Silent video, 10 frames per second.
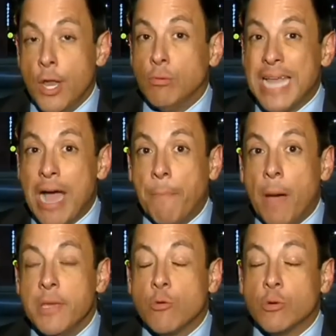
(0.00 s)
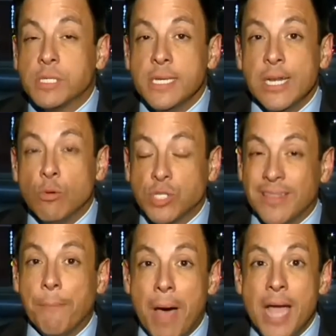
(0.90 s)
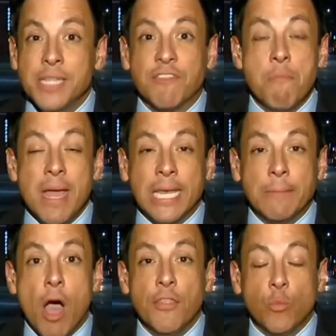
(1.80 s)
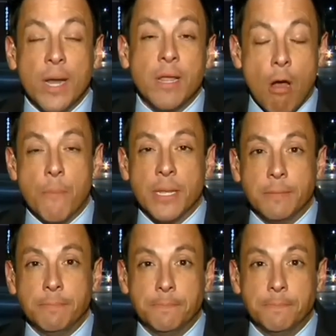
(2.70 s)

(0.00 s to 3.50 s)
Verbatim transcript: no doubt Bobbi Kristina was on the minds of many on the red carpet.